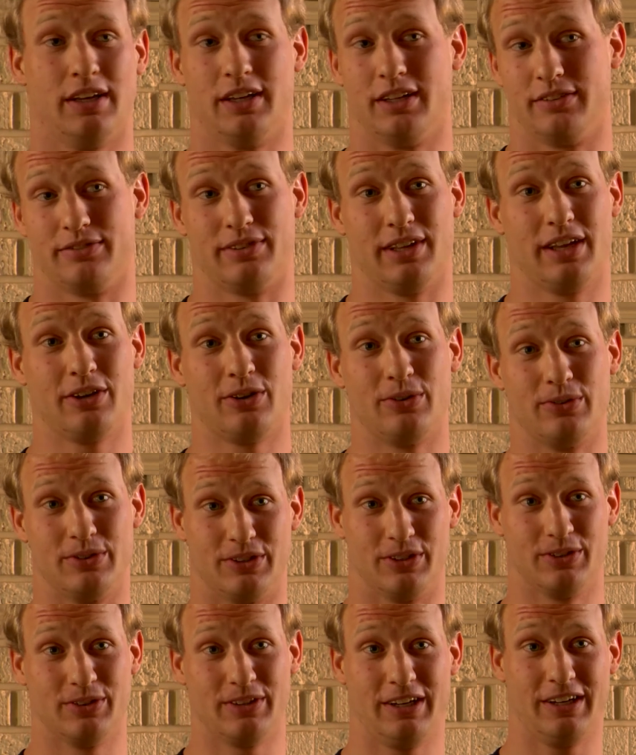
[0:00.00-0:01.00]
If they don't
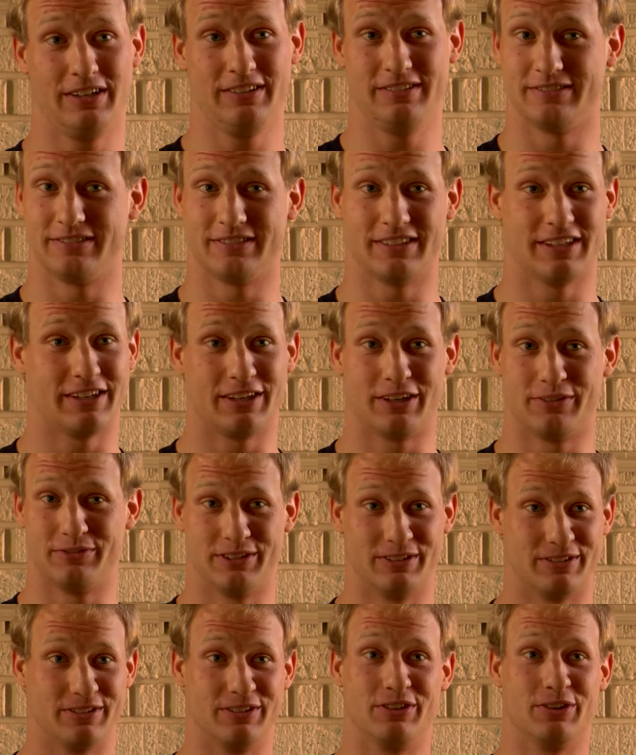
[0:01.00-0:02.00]
do that, they
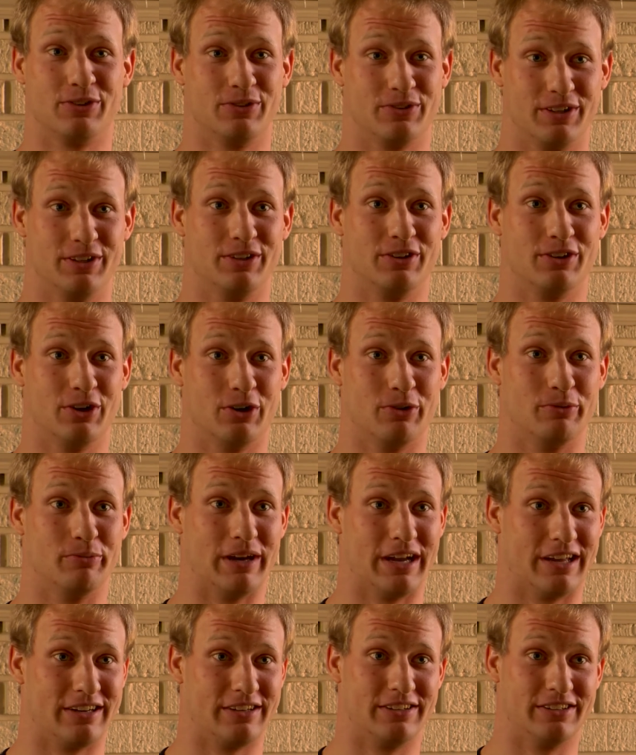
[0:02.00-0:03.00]
obviously don't need to go
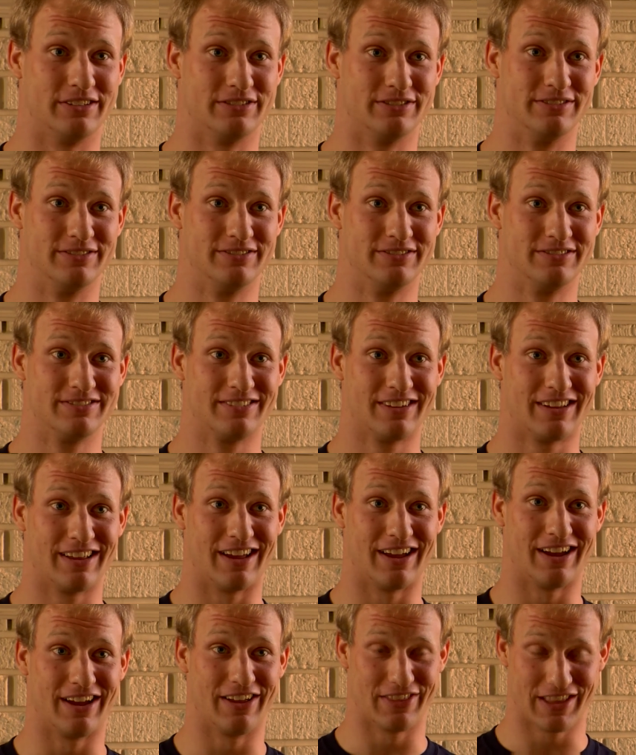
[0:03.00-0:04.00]
bad enough.
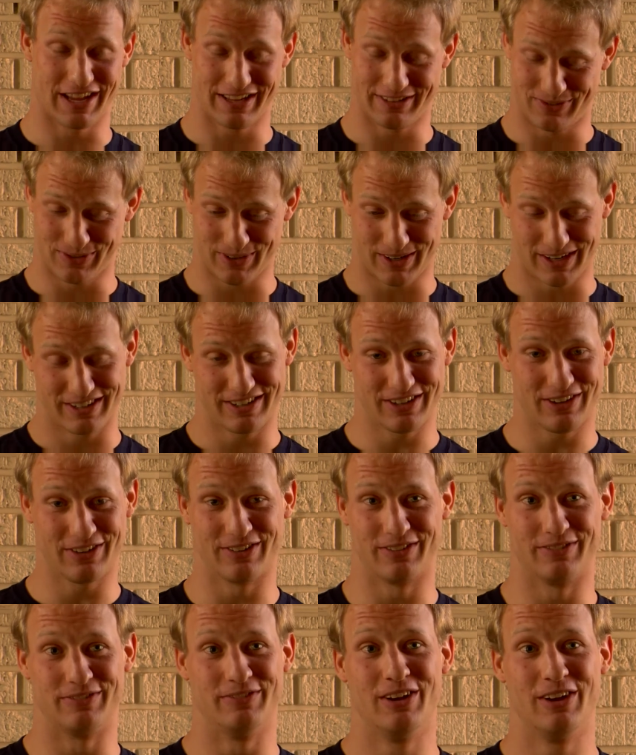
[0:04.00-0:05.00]
And that's what I tell
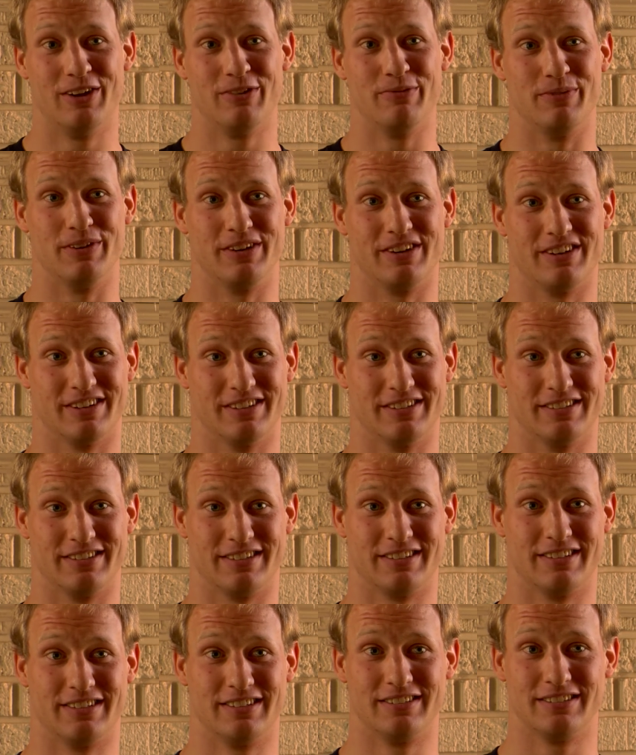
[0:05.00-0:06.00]
them,
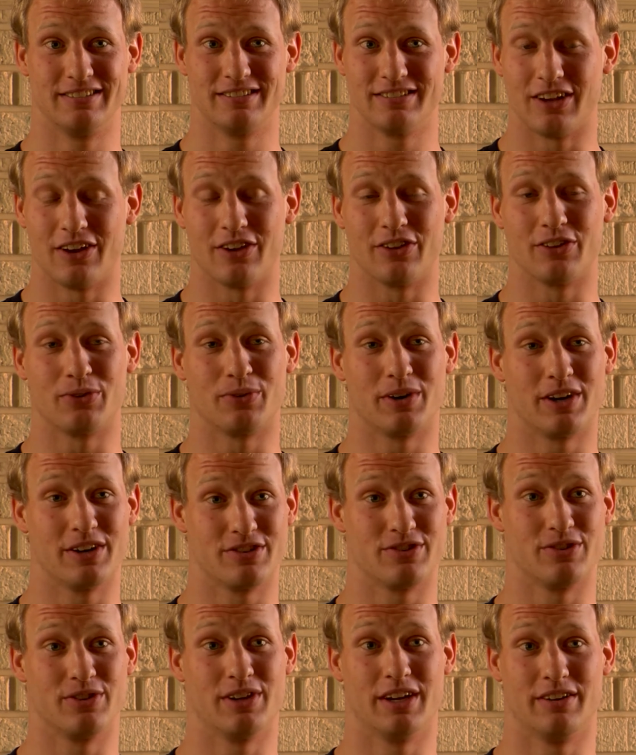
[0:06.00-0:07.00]
because
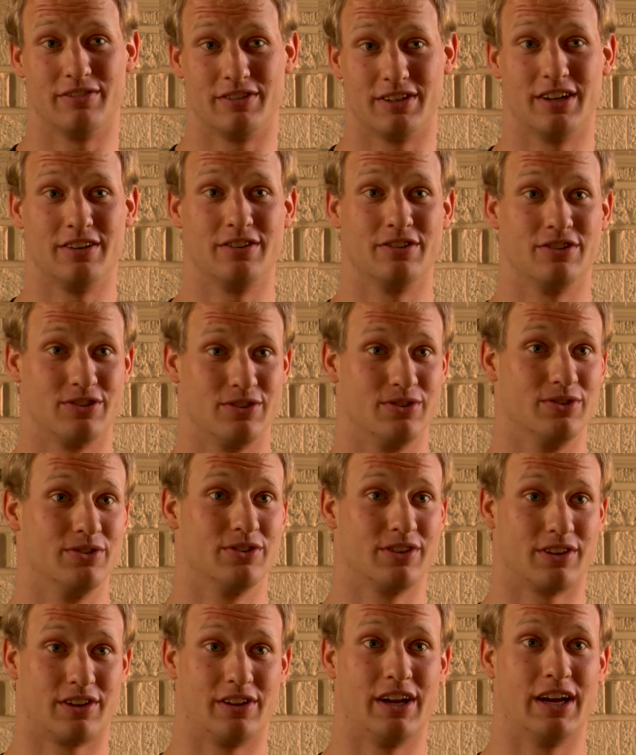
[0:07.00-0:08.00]
otherwise you have 10
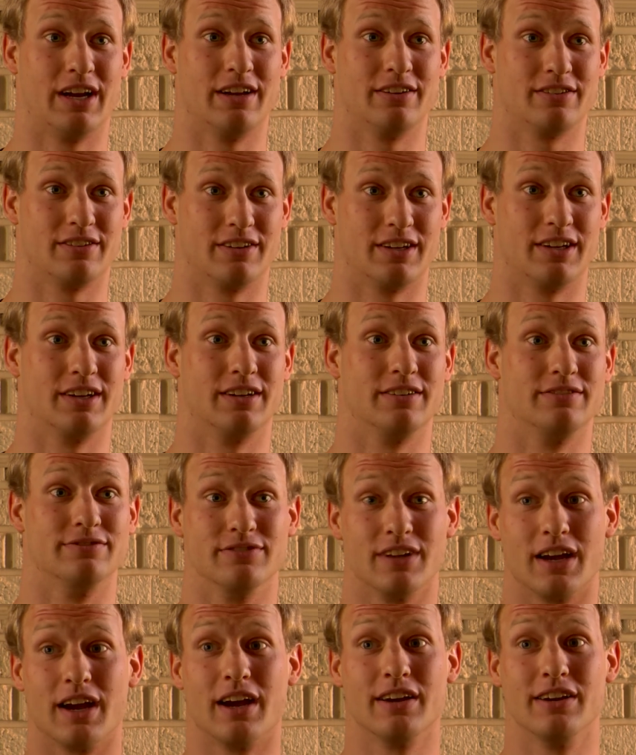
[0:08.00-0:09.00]
students a class saying,
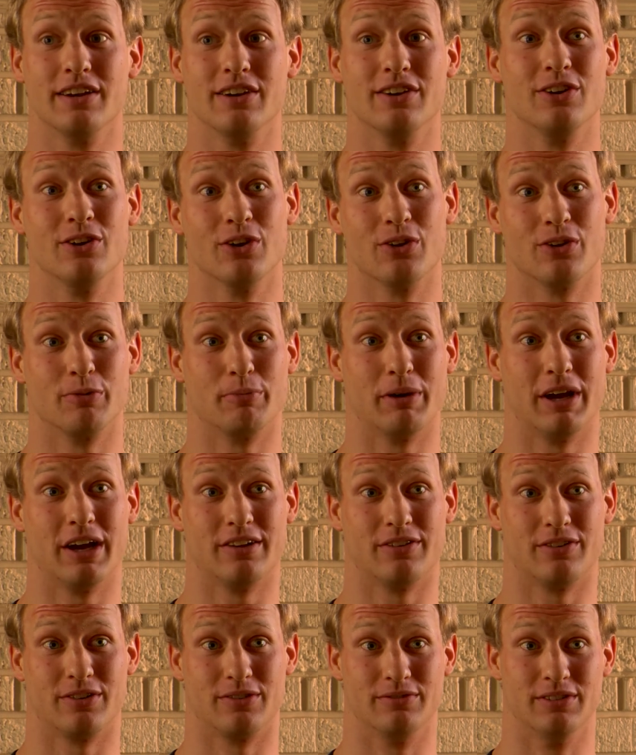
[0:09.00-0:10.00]
I need to go to the
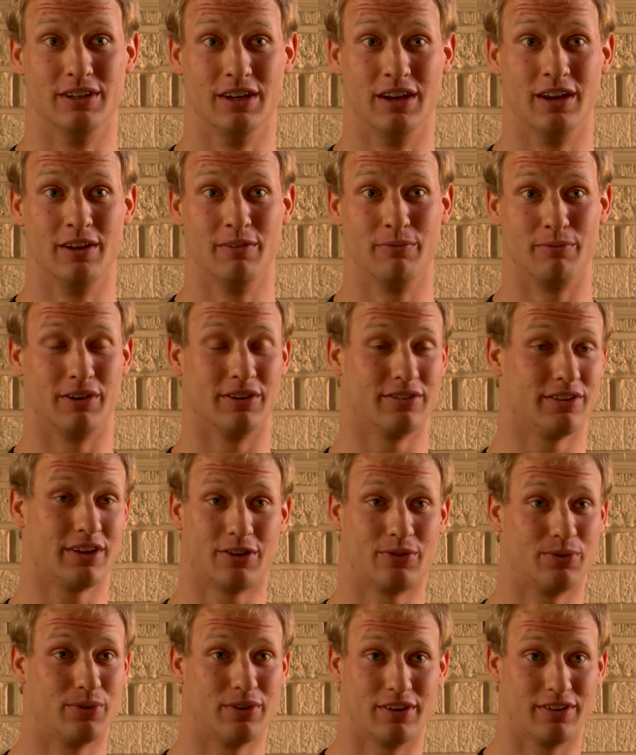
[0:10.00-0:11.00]
bathroom because I
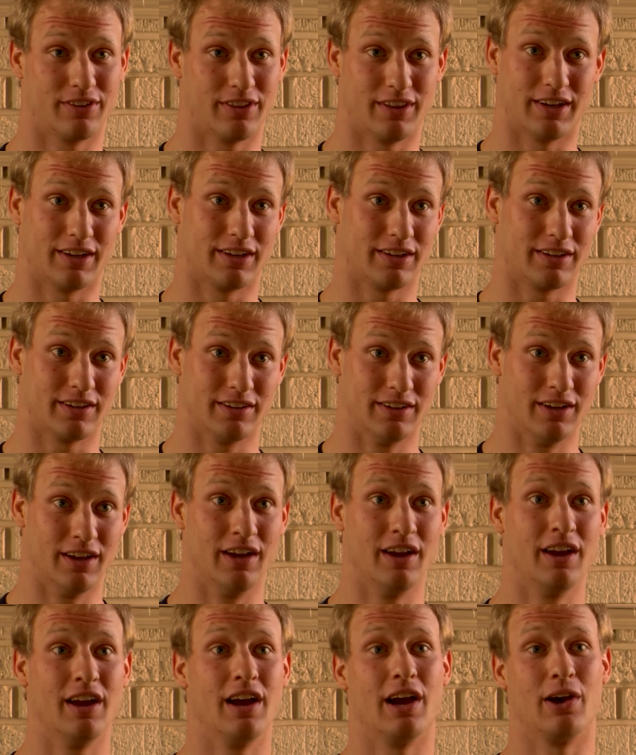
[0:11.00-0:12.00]
don't want to think.
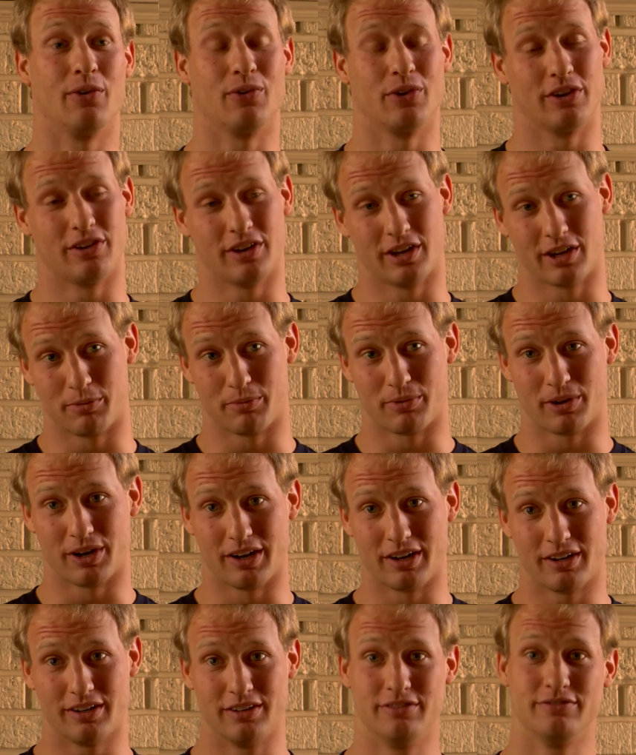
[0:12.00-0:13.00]
I want to take a
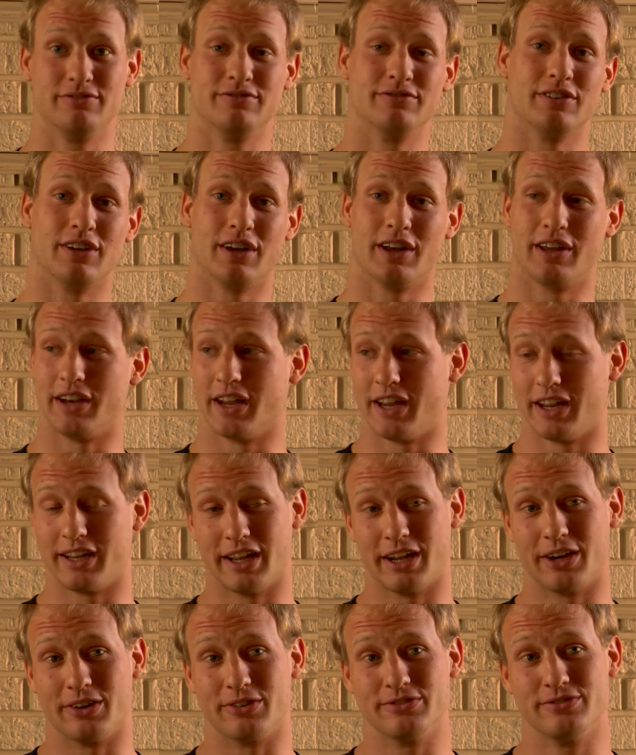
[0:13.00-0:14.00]
break and hang
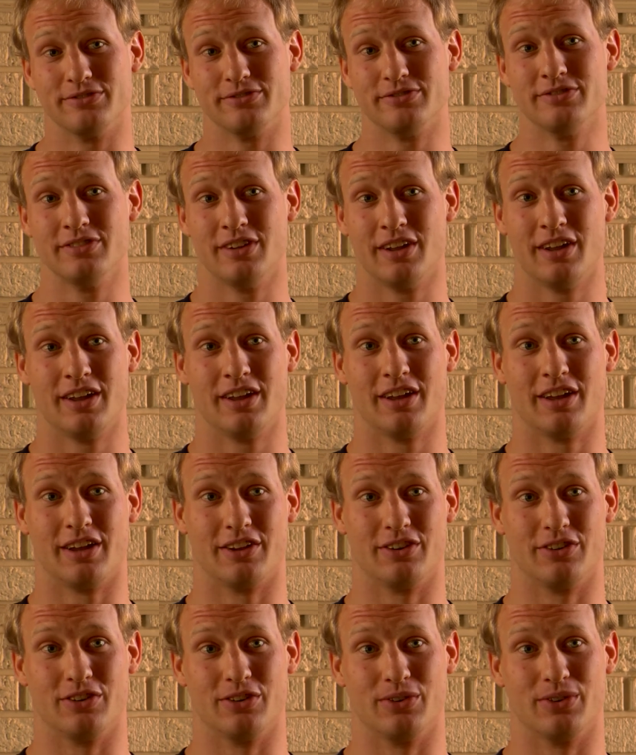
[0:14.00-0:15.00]
out
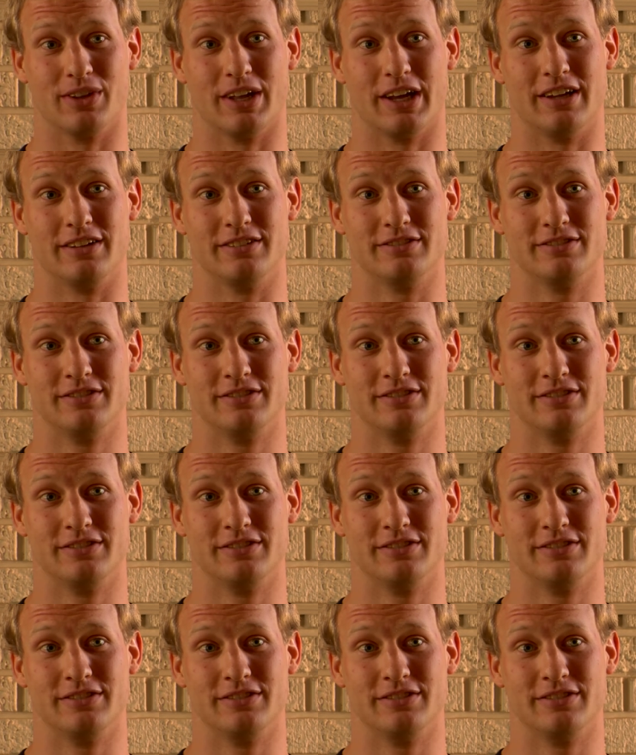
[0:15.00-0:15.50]
and do that.